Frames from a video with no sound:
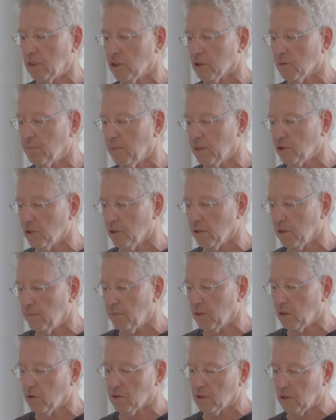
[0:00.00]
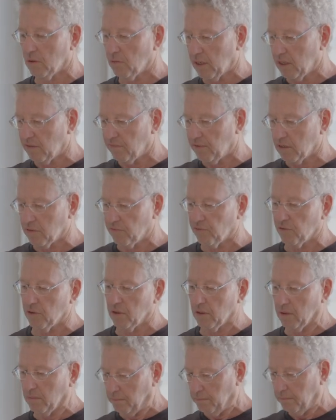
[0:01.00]
just mention them because they're relevant for
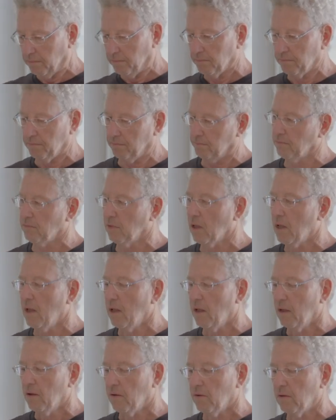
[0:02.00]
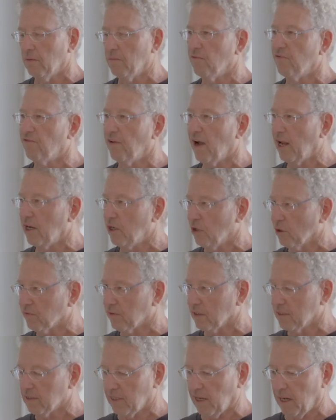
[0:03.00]
the value of
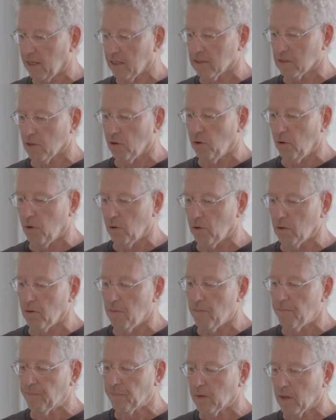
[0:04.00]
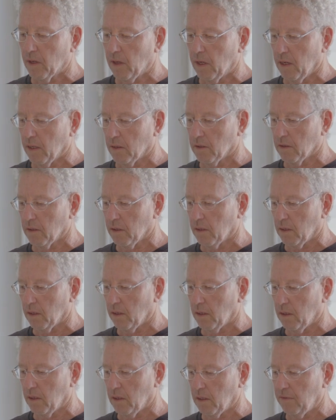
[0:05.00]
the stack as a whole. And
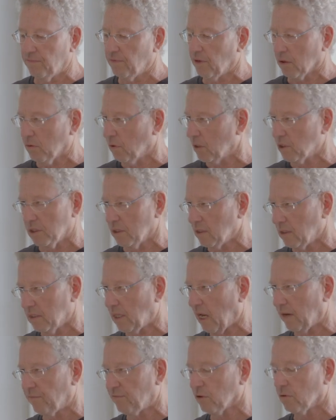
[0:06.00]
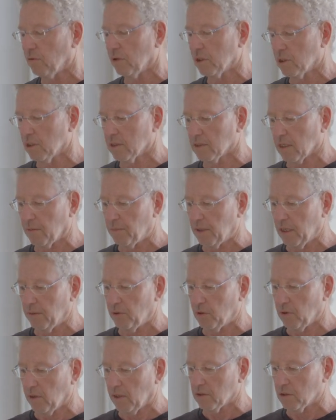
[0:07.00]
uh, if there are questions, time for questions, I'll be
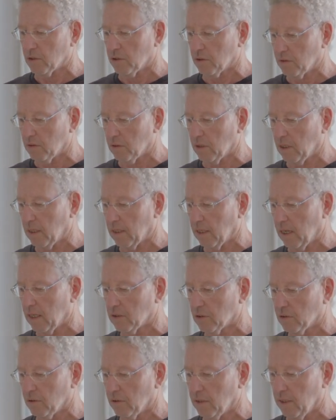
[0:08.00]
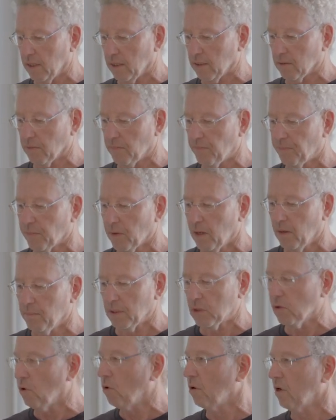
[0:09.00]
happy to answer, uh, answer at the end.
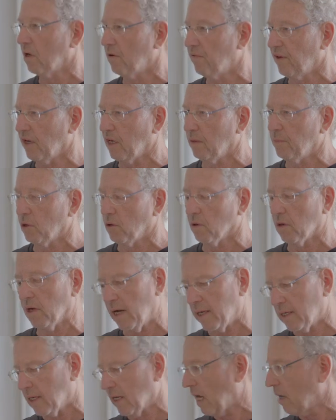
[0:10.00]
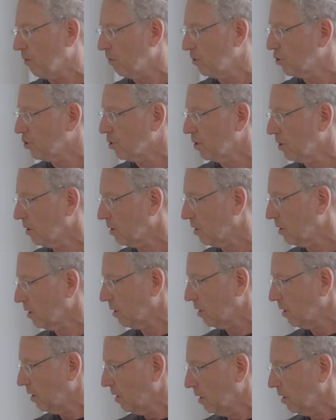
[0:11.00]
But all are available online, and I will share
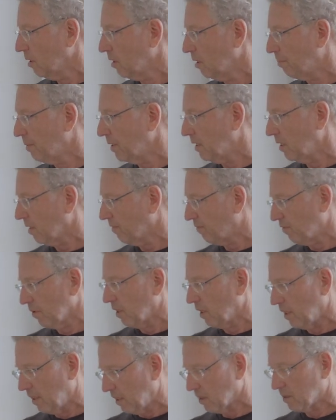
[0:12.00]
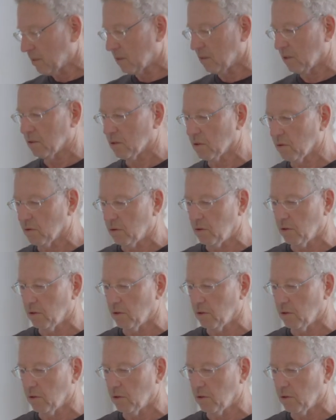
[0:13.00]
the, the P D F with the links so